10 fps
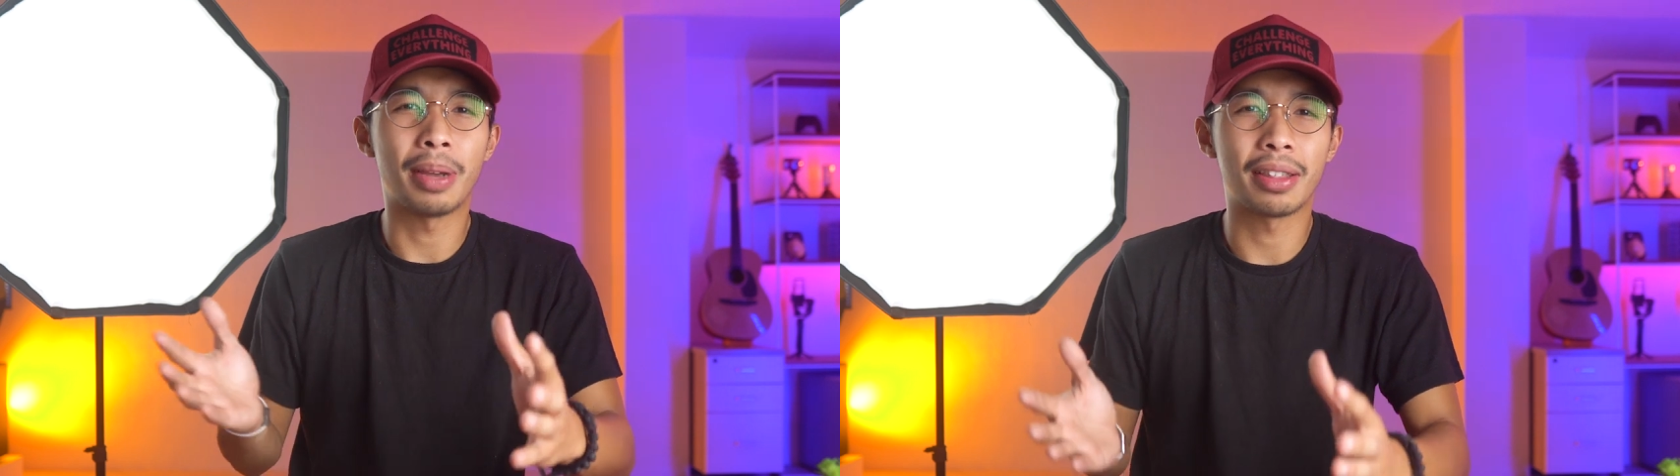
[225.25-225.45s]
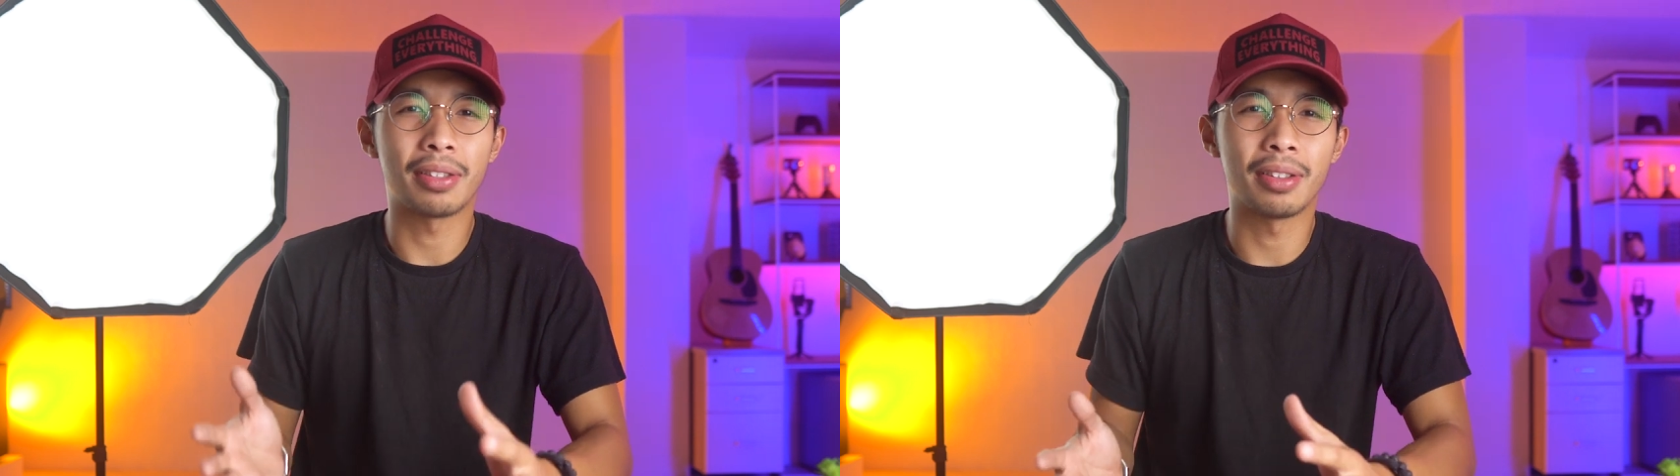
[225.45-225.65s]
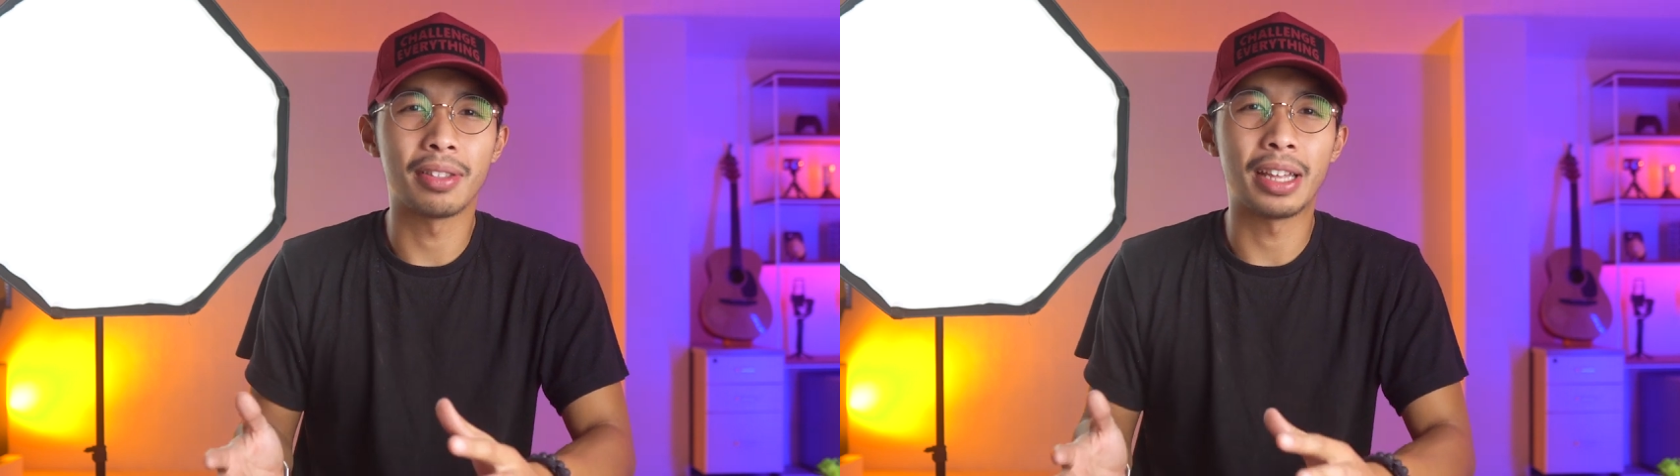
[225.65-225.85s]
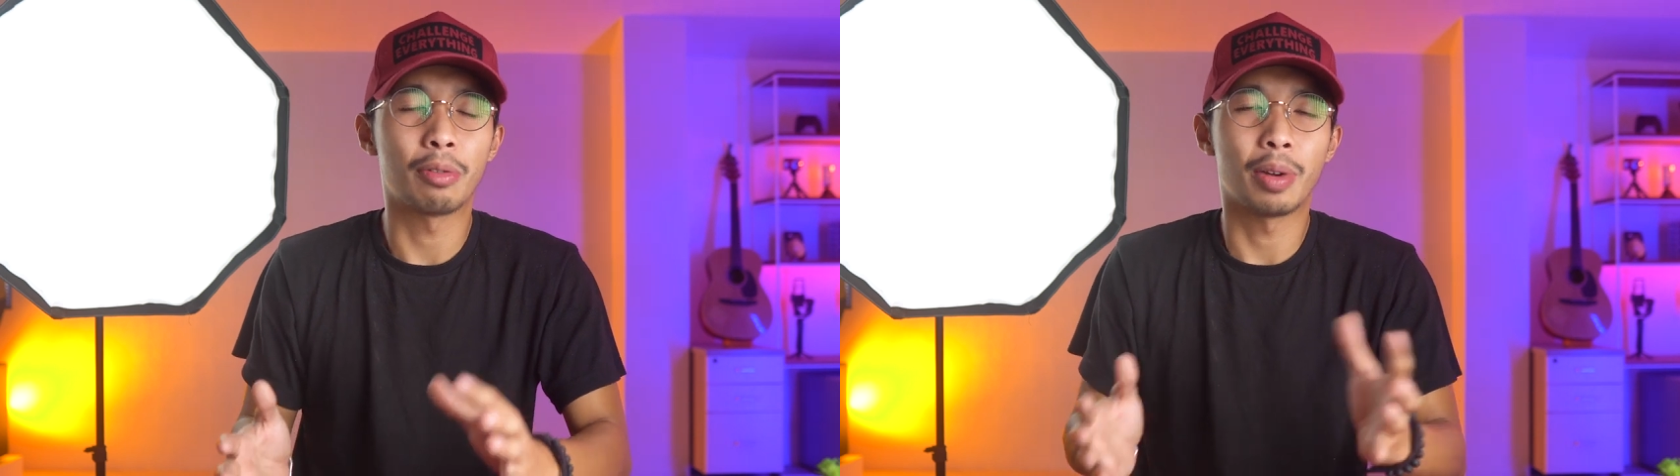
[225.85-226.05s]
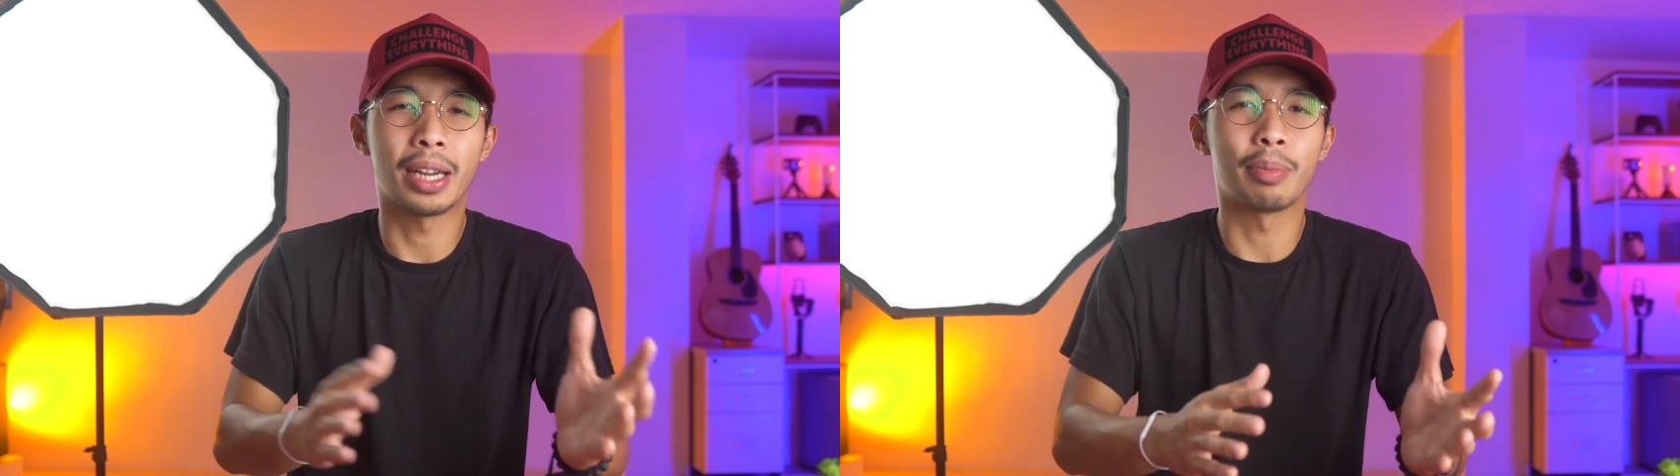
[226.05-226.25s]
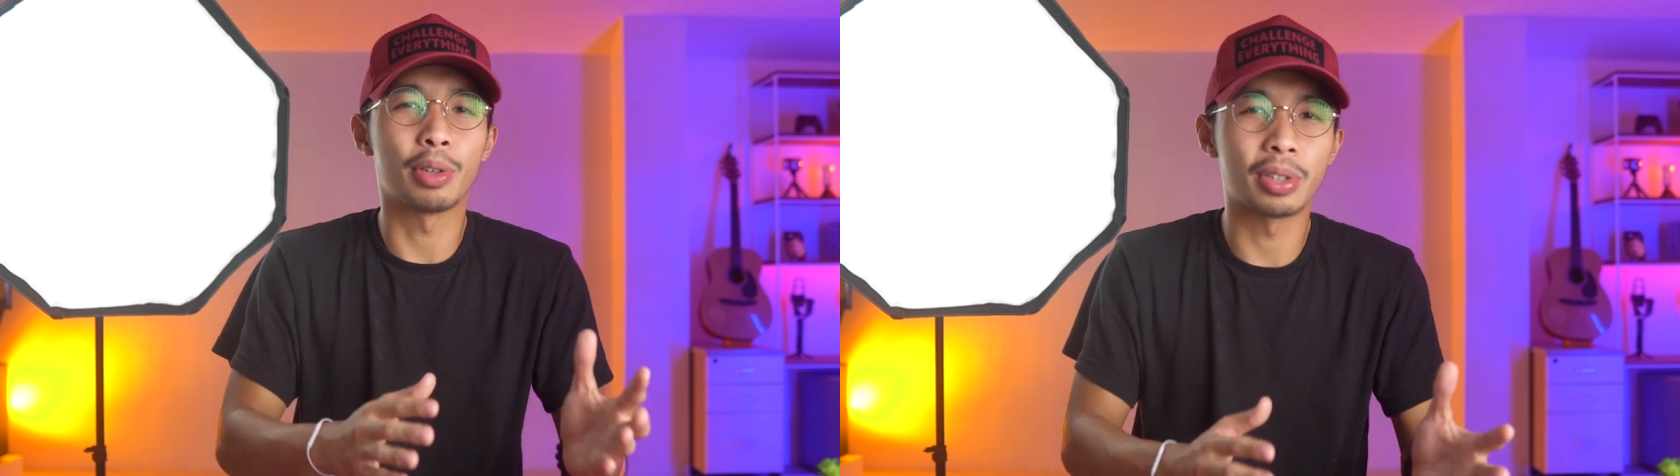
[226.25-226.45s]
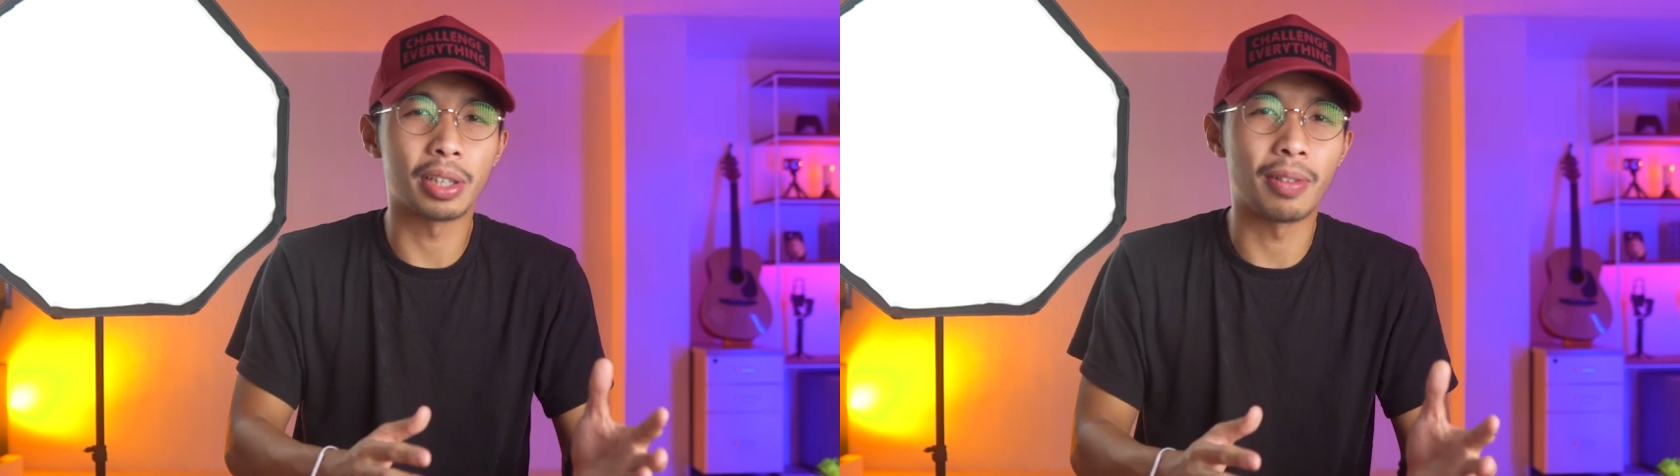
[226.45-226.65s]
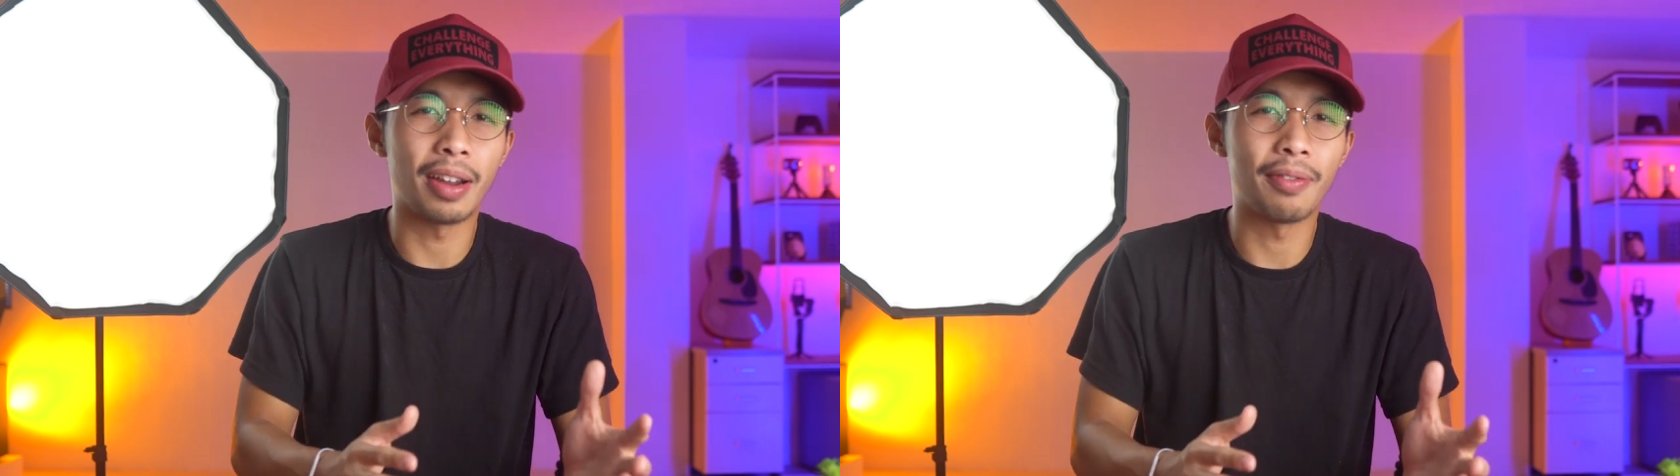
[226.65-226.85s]
method than when I'm
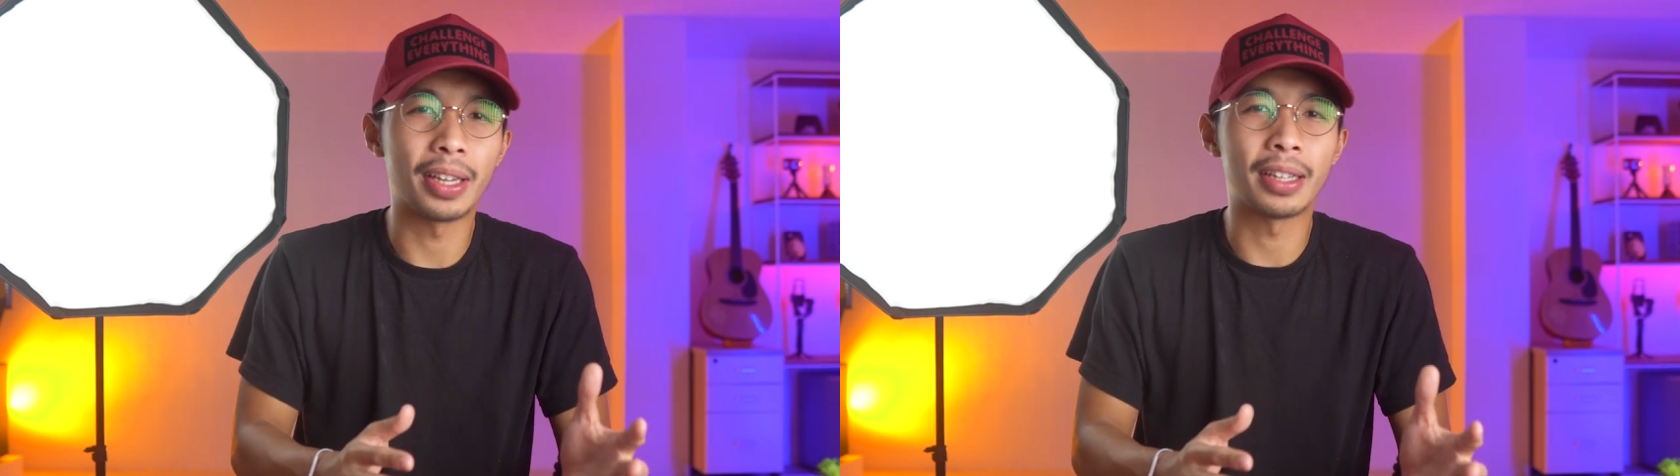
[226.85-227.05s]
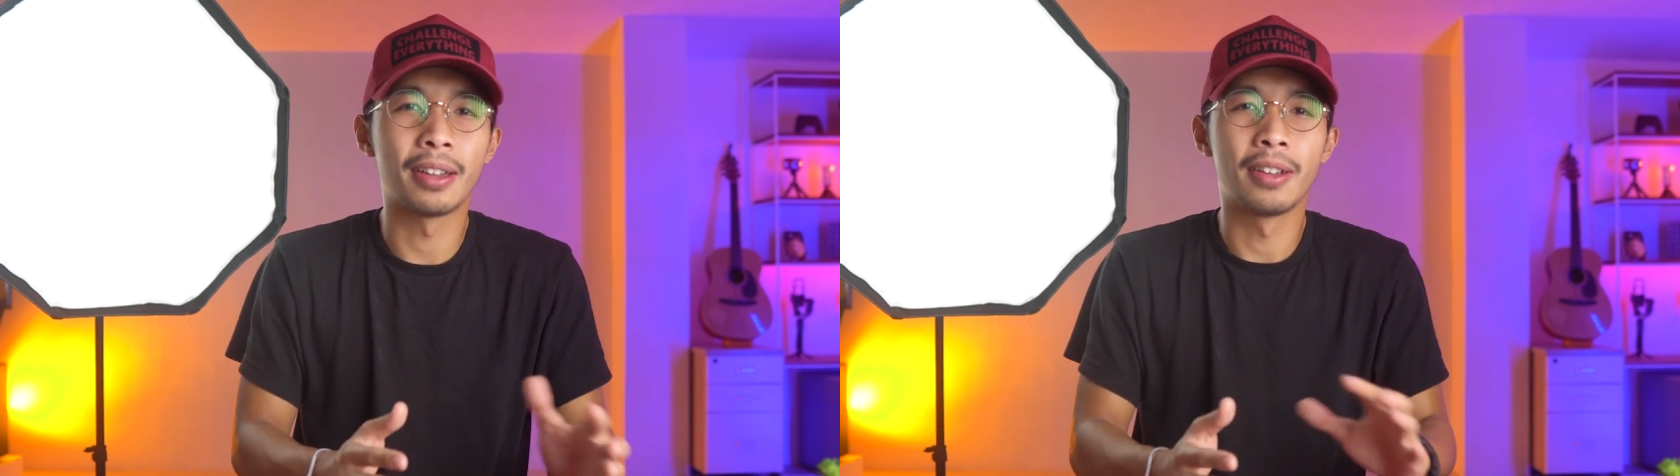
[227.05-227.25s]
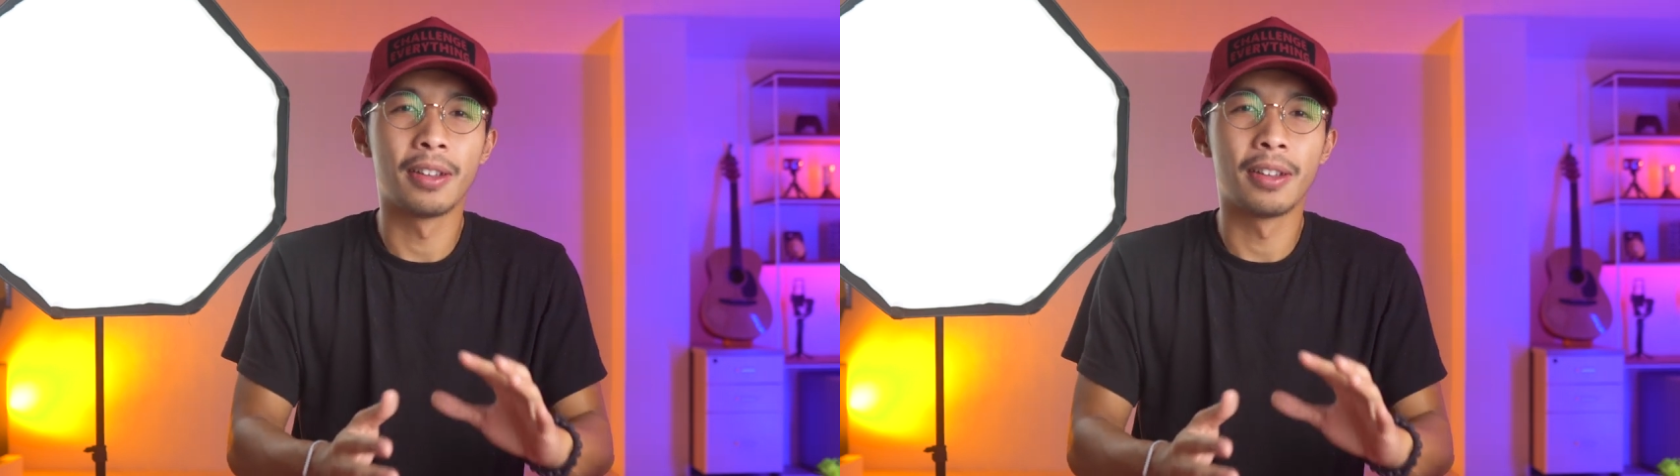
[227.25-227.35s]
using Revit.